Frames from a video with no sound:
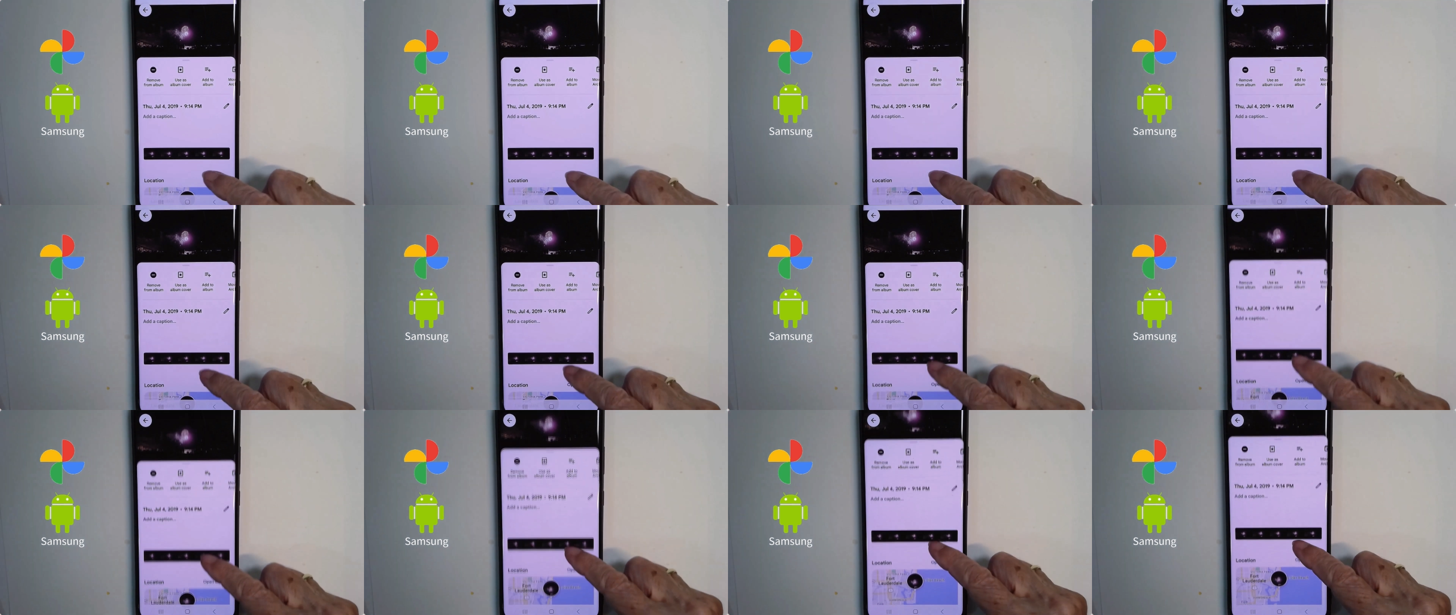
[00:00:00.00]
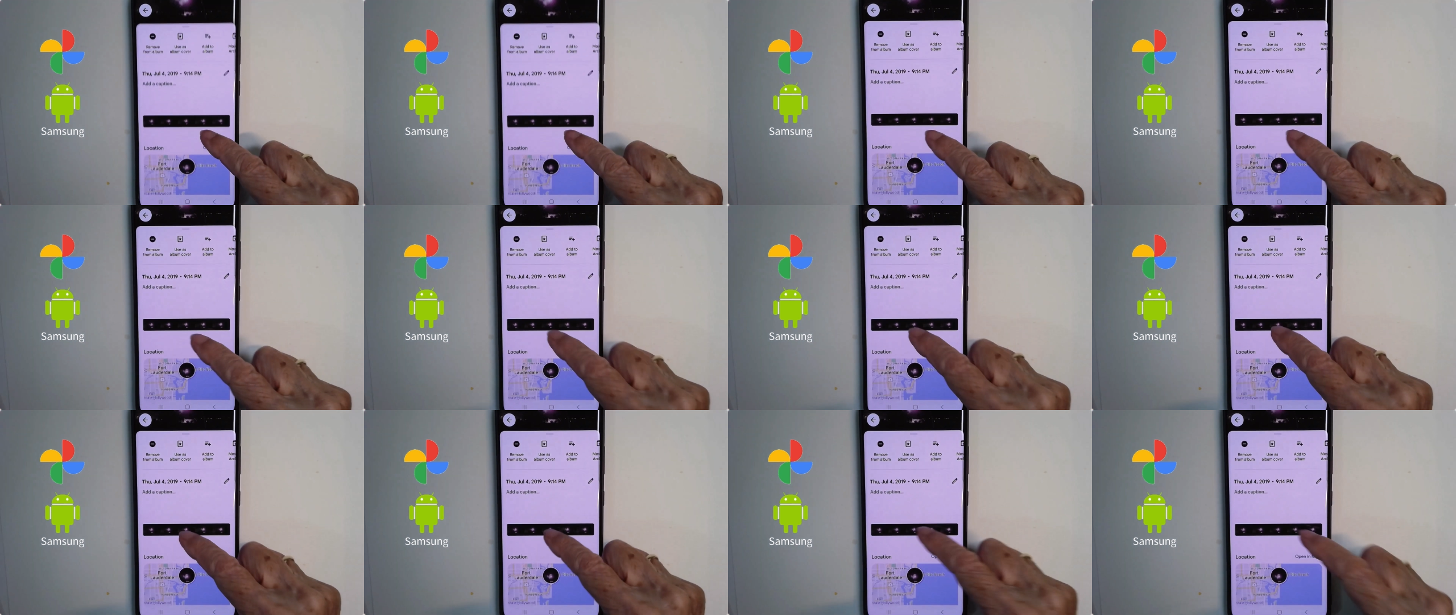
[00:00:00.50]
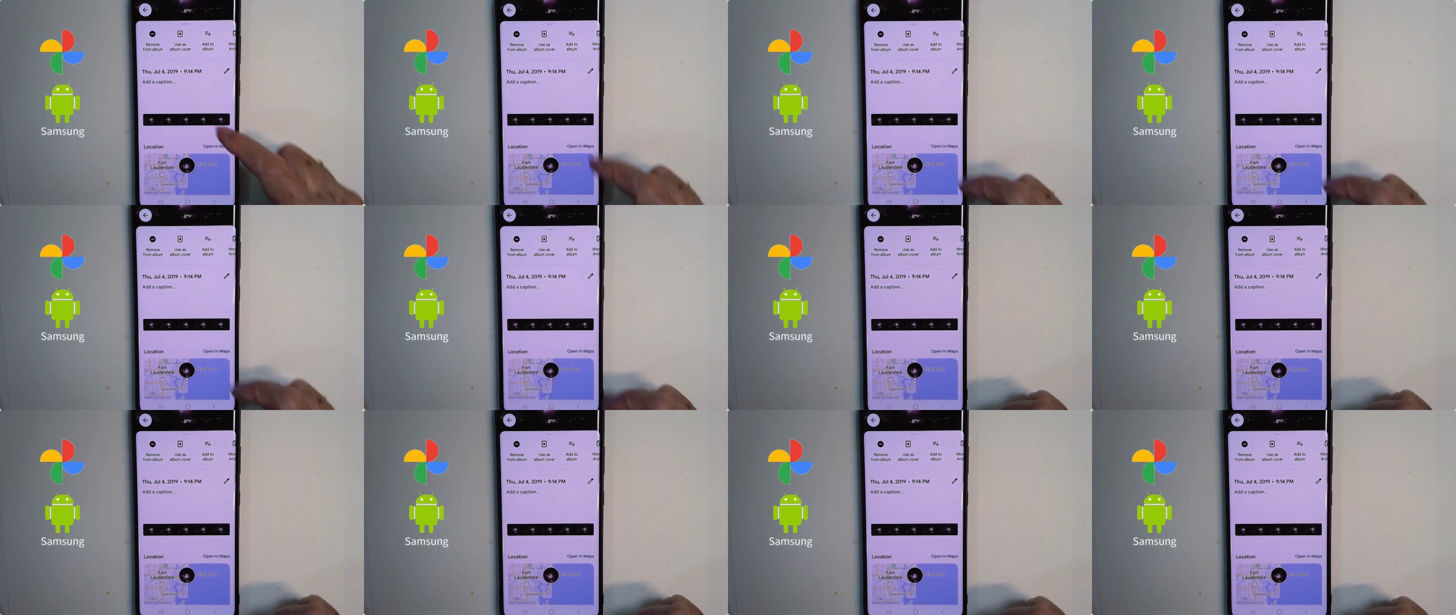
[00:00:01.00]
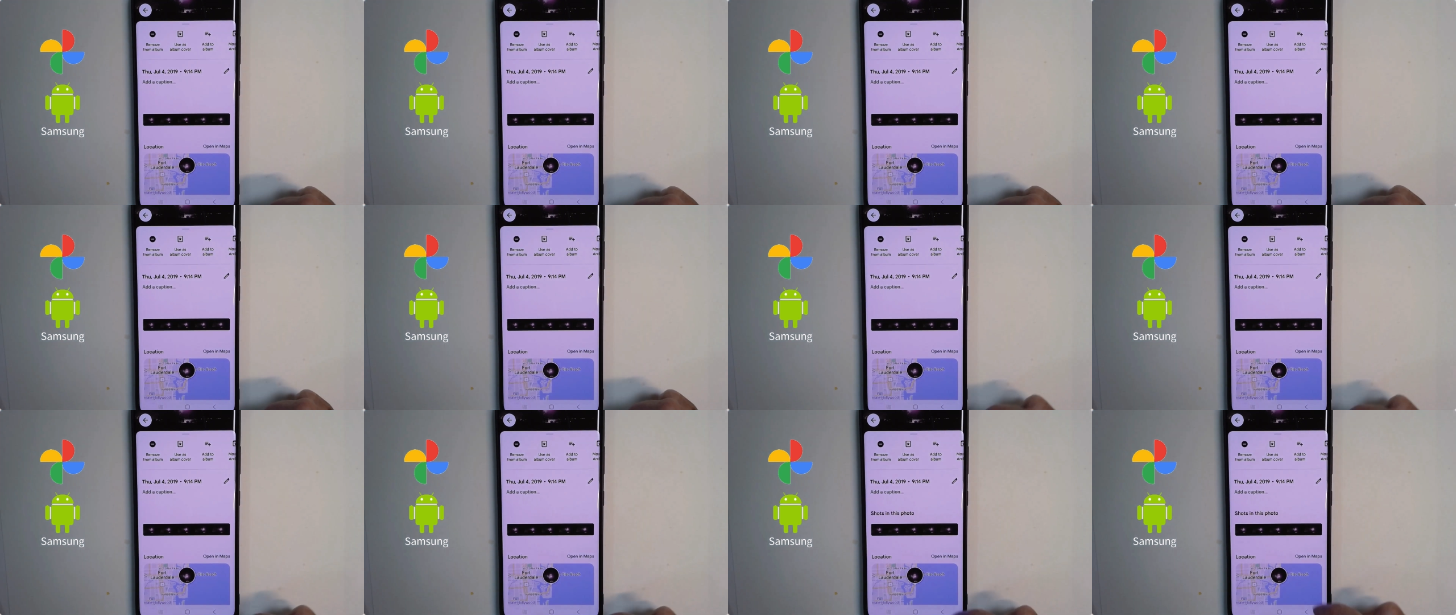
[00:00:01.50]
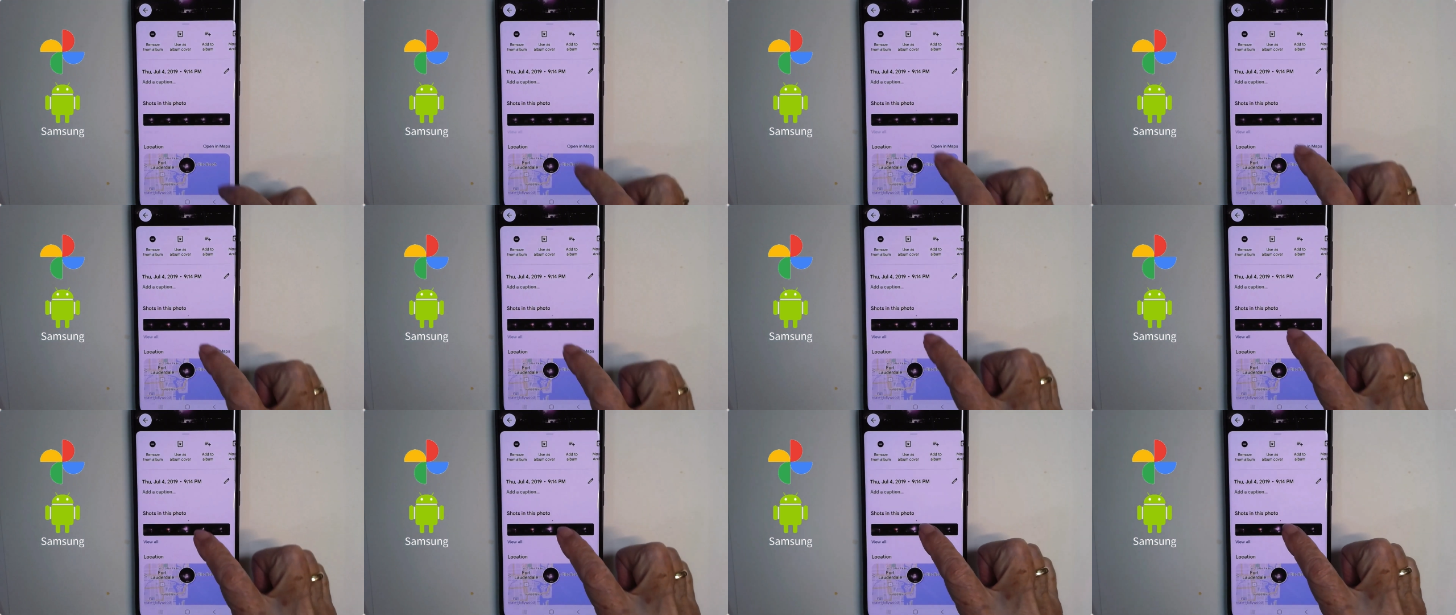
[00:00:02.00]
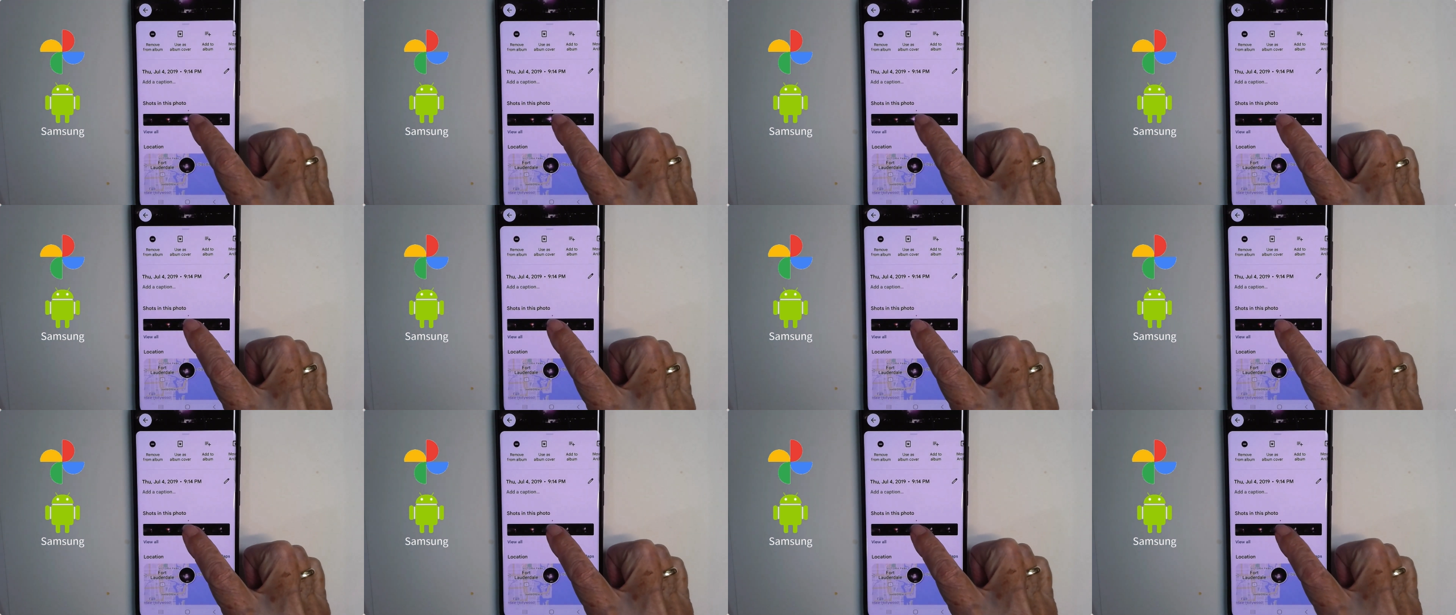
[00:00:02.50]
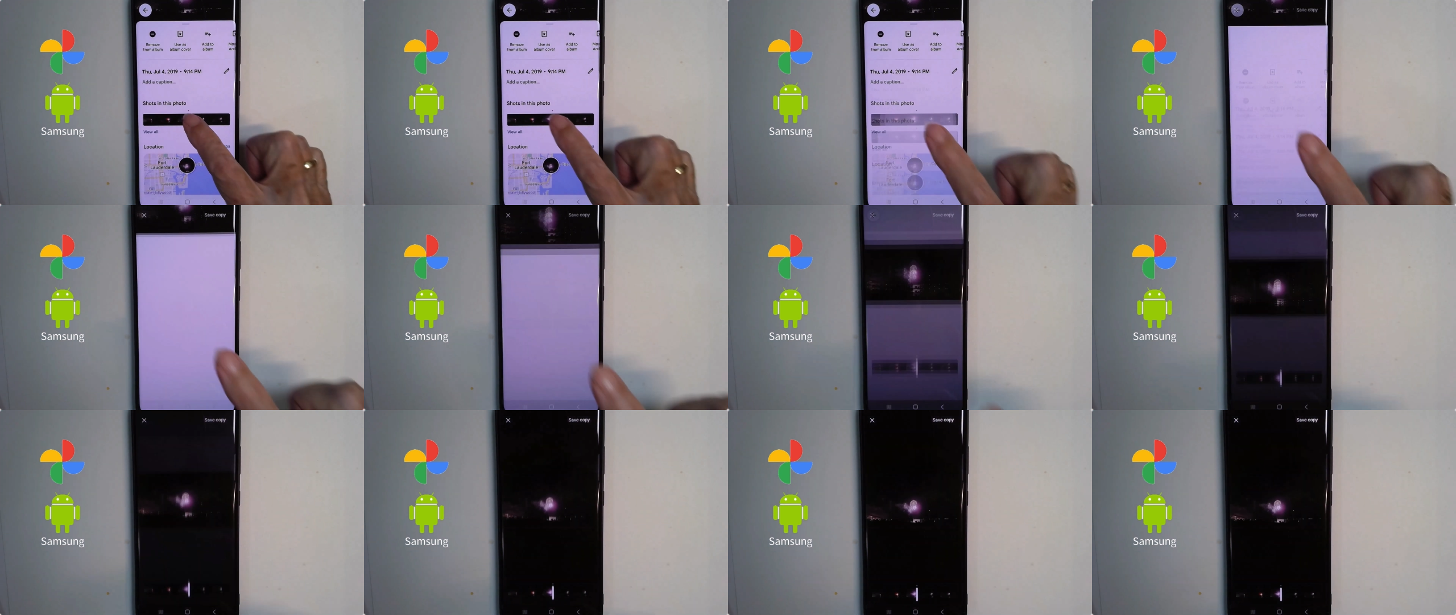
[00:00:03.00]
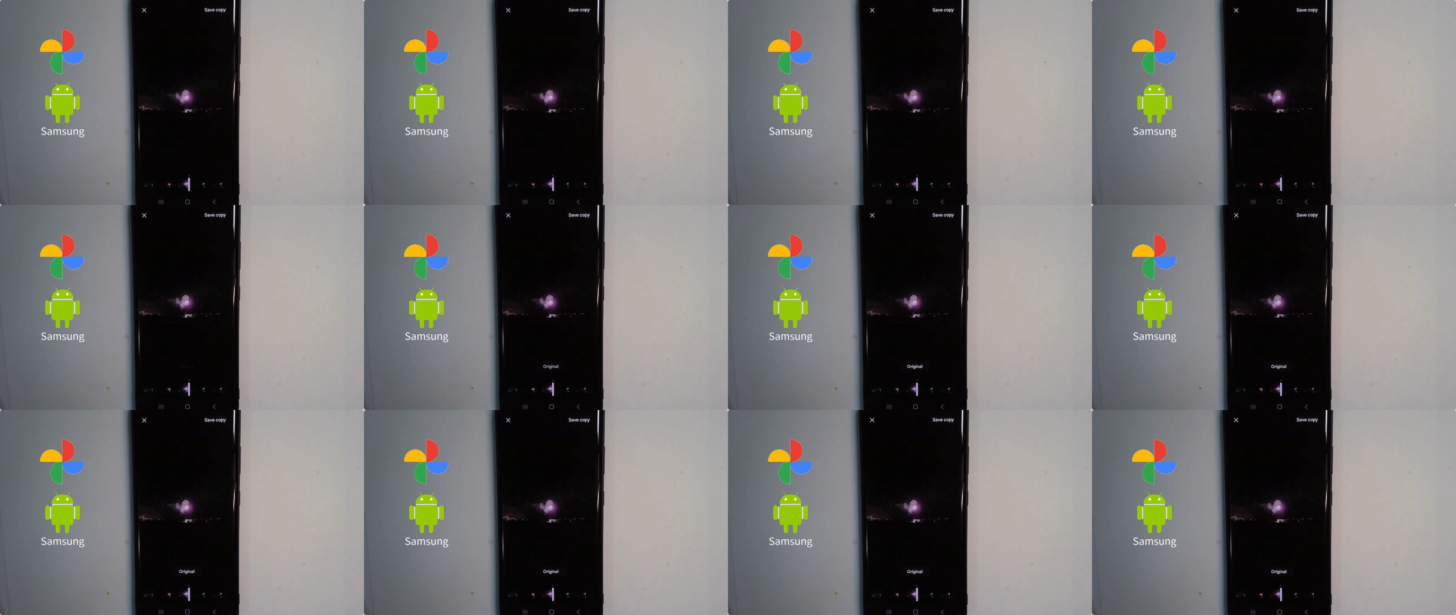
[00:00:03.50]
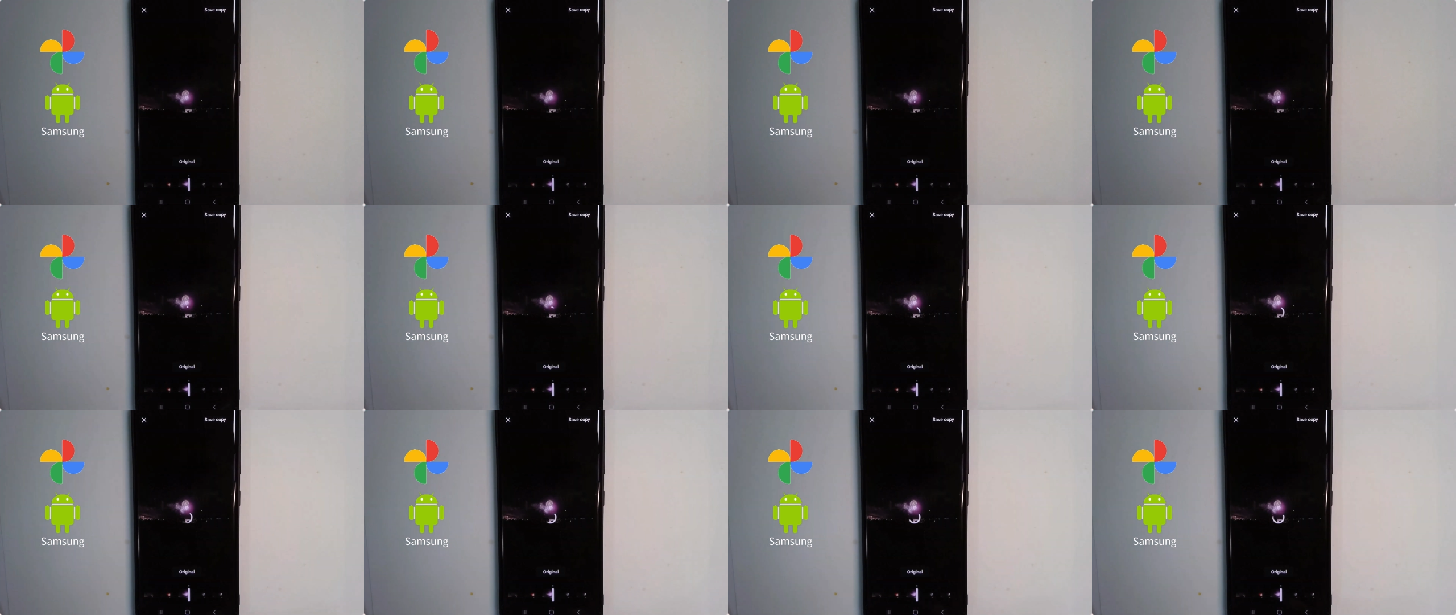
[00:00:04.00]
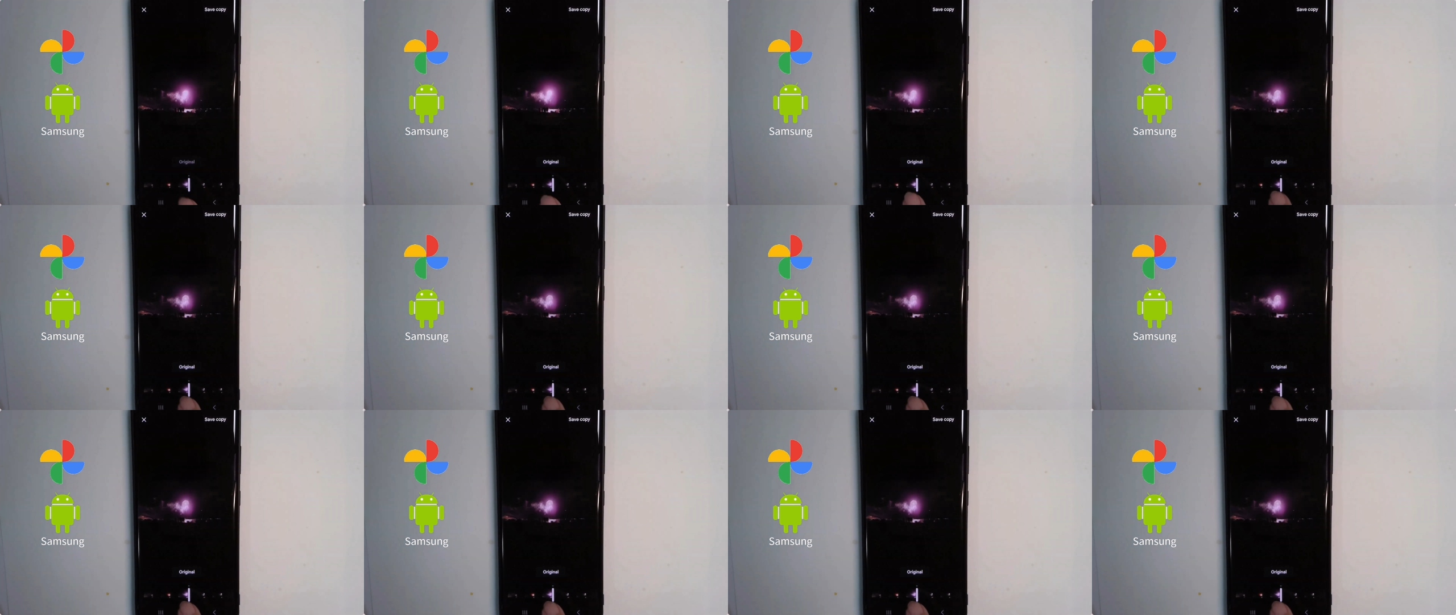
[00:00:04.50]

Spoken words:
[unreadable: no face in view]